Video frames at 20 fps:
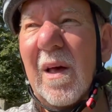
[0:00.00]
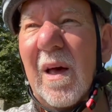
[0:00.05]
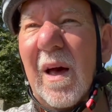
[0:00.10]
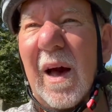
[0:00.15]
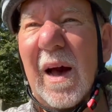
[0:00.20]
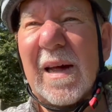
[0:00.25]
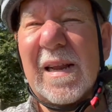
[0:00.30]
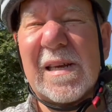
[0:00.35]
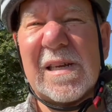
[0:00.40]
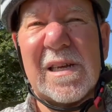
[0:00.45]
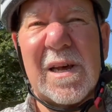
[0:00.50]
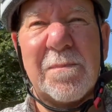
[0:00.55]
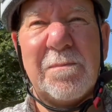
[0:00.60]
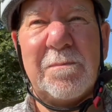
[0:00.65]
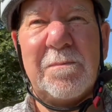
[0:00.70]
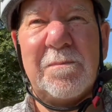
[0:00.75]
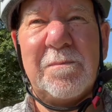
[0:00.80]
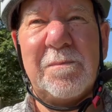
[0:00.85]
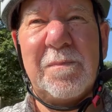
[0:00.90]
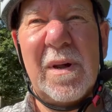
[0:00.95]
And it's a
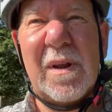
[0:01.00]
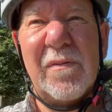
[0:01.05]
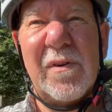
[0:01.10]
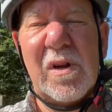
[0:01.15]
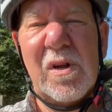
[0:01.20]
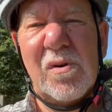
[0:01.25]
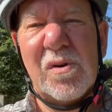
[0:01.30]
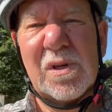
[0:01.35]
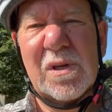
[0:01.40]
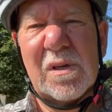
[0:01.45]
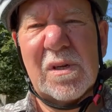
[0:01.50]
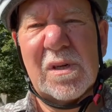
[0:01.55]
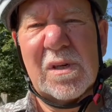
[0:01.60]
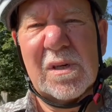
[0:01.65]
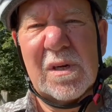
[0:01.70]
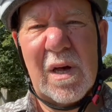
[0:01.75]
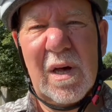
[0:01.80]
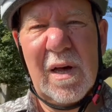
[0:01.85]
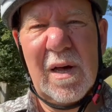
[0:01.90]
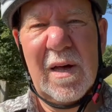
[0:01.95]
bit of a
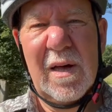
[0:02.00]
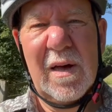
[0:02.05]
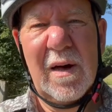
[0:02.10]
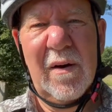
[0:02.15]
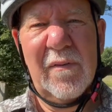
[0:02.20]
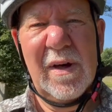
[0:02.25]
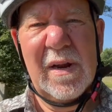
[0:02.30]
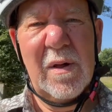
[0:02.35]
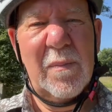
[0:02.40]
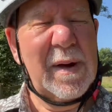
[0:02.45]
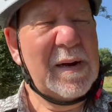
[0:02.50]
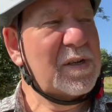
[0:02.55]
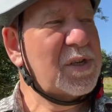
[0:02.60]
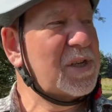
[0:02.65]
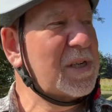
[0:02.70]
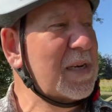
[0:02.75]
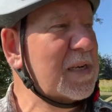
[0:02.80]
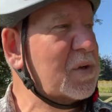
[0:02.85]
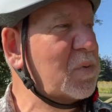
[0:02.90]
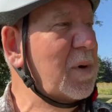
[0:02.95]
nuisance. I've had it about
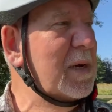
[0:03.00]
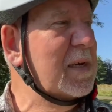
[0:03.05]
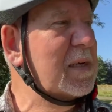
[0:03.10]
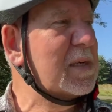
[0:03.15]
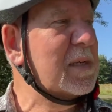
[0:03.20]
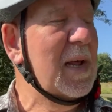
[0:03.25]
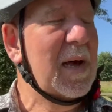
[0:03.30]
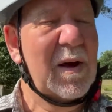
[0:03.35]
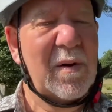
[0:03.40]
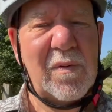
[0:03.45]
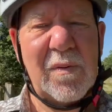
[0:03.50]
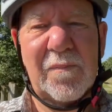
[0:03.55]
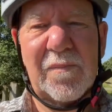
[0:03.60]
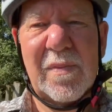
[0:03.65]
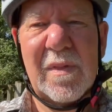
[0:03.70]
6 weeks now.